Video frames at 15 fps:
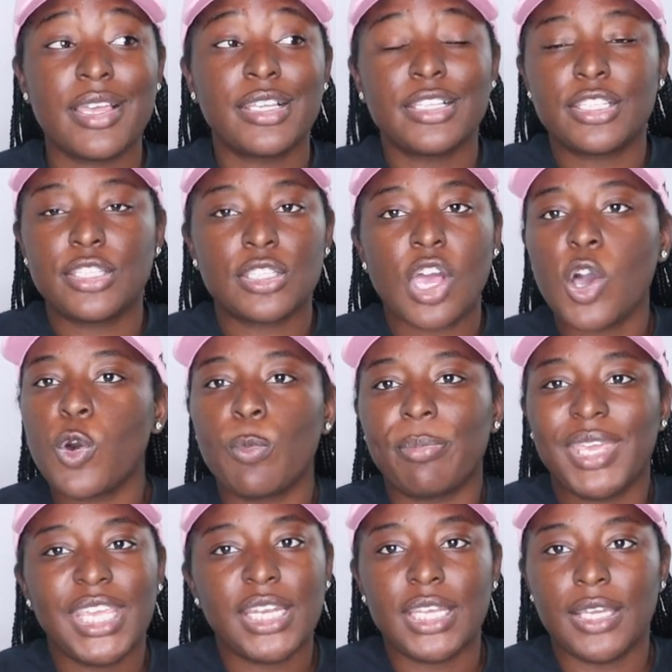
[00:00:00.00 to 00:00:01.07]
so
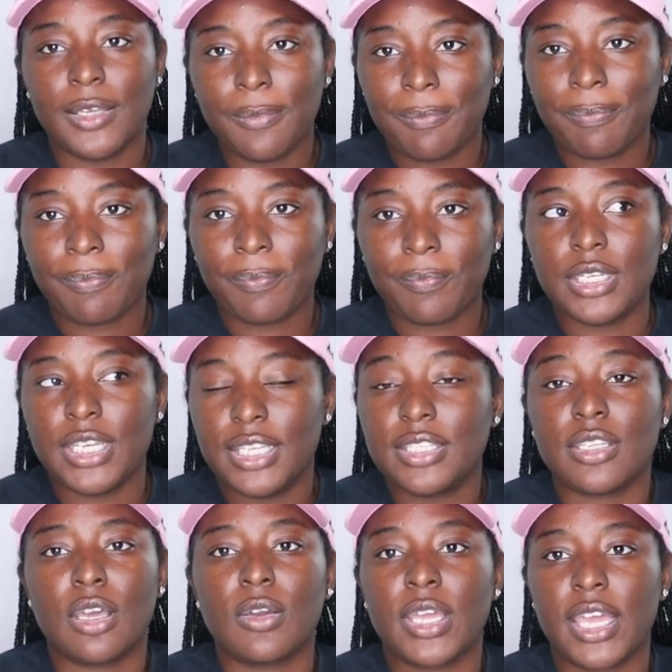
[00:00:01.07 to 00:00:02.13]
many. It's
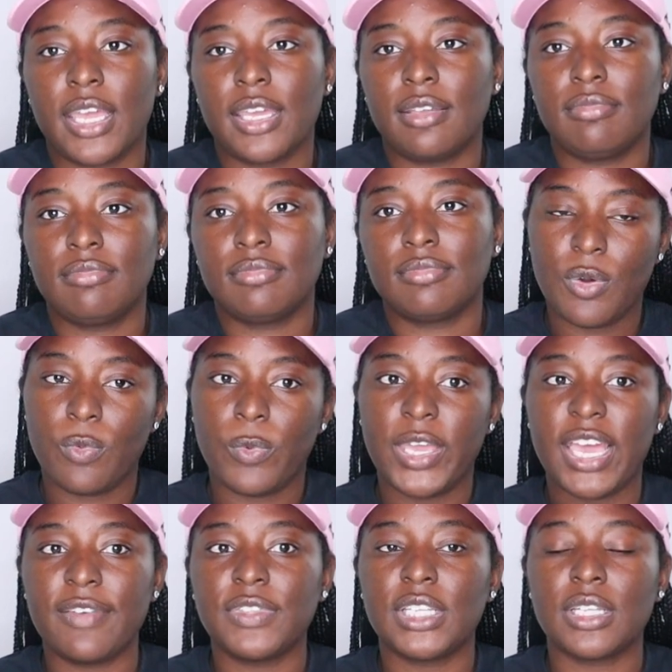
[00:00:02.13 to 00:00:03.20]
okay. We
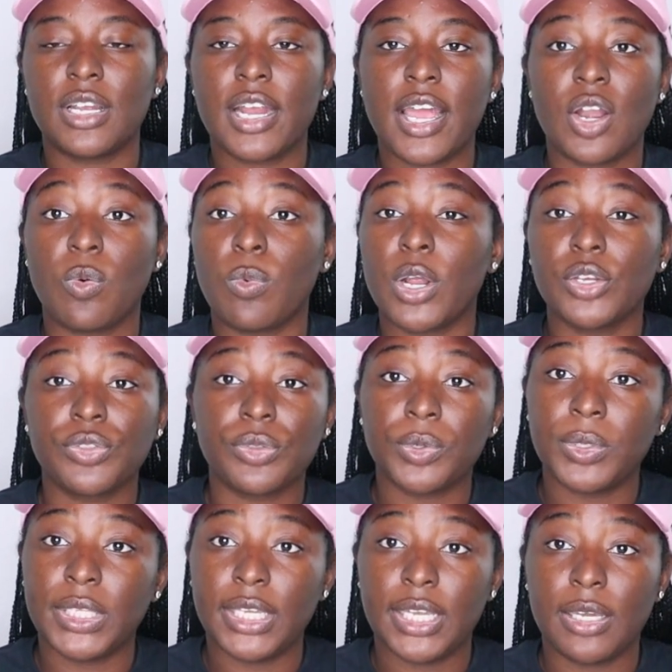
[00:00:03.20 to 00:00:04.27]
have to learn how to work
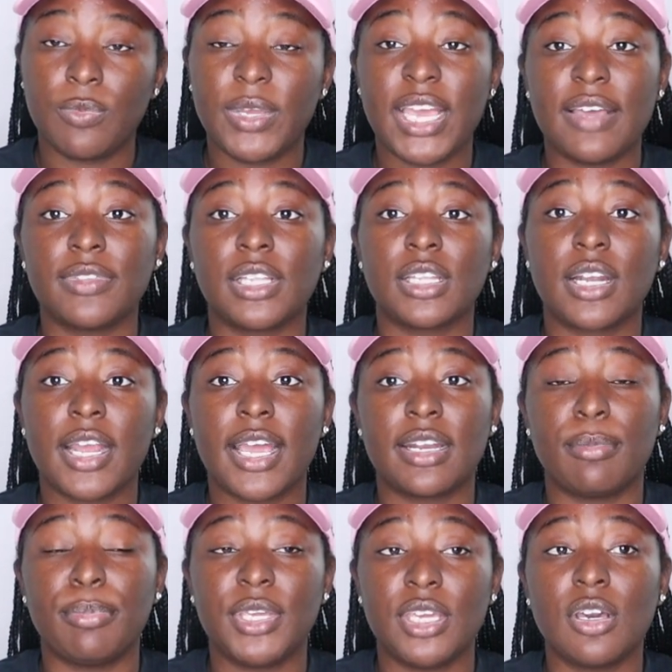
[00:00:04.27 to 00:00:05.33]
through that. We have to learn how to
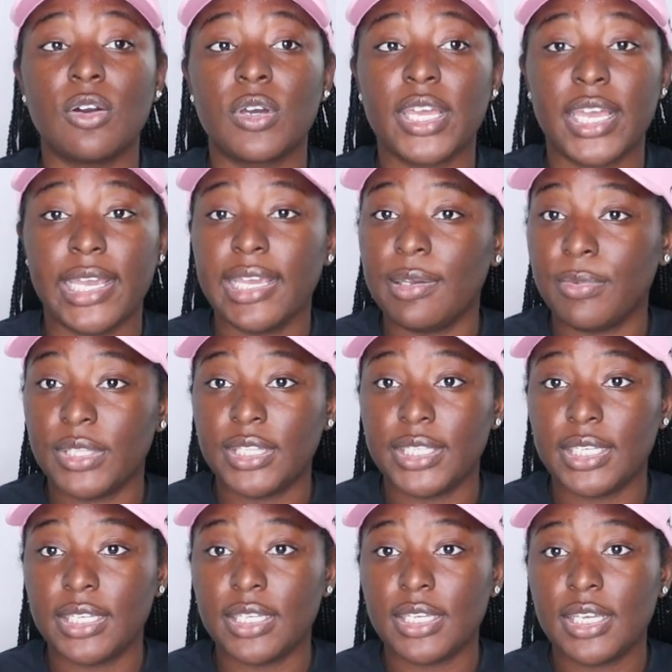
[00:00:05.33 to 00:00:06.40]
be okay with
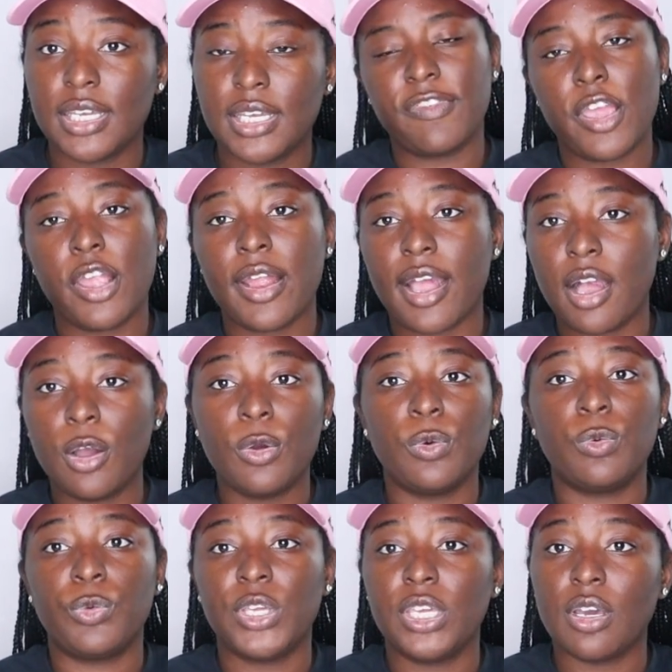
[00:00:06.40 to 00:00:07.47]
that. Figure out who
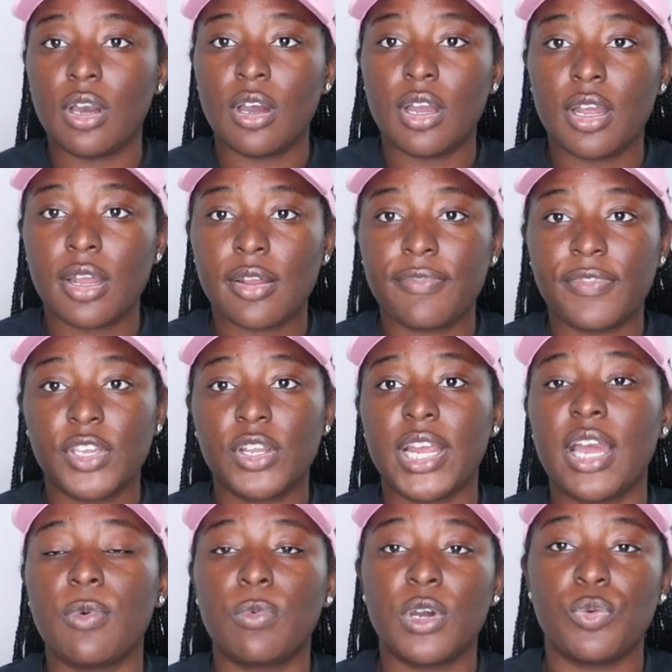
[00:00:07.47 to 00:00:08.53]
we are, figure
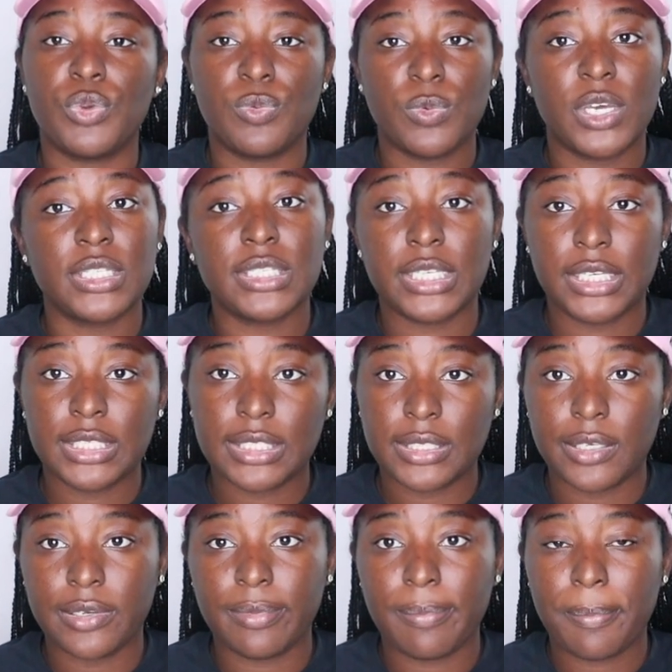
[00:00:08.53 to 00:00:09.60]
out what we want to
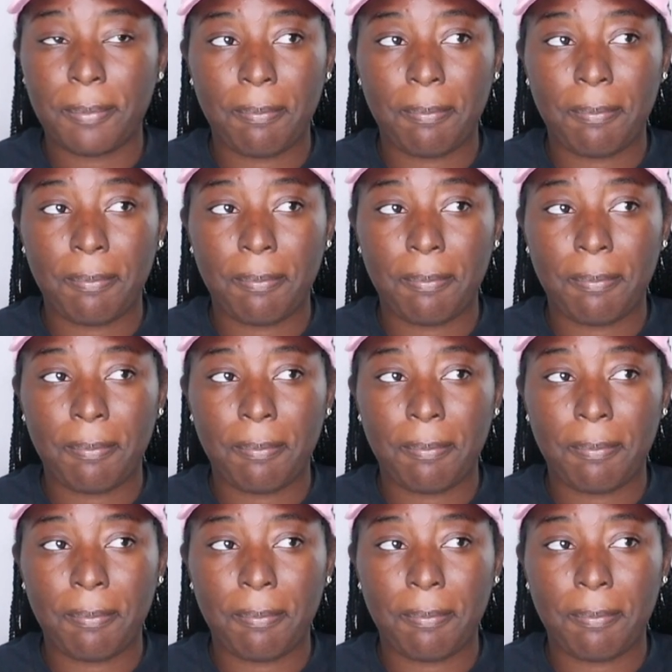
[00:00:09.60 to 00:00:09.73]
accept,